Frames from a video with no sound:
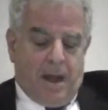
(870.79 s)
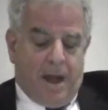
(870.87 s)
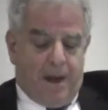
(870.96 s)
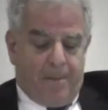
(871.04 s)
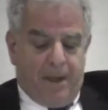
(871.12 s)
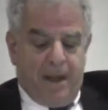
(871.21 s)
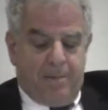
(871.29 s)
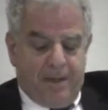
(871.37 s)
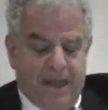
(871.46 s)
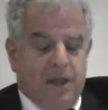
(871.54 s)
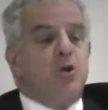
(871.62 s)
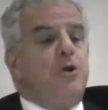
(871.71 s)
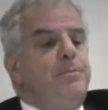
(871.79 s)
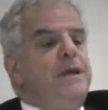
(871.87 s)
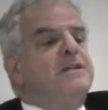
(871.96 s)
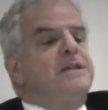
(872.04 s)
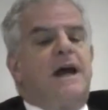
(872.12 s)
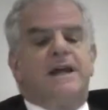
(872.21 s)
But they could
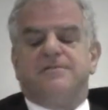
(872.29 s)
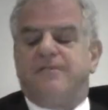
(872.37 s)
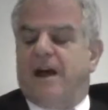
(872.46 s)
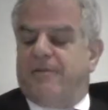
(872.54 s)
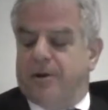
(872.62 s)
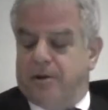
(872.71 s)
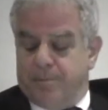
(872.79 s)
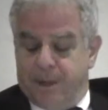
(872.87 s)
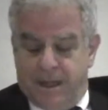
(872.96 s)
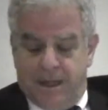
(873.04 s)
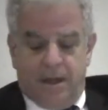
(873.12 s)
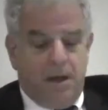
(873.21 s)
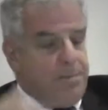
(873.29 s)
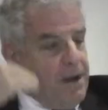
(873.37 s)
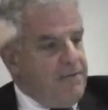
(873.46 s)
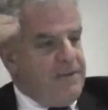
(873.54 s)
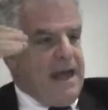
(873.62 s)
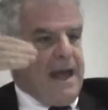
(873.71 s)
be as high as $500 million. And
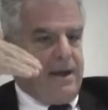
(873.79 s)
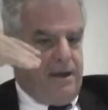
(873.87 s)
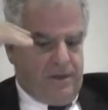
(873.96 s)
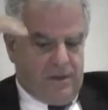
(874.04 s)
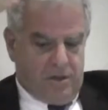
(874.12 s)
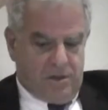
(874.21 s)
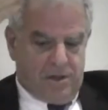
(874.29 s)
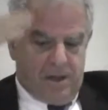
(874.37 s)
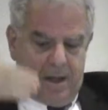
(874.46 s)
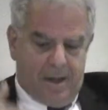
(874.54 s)
above that, there's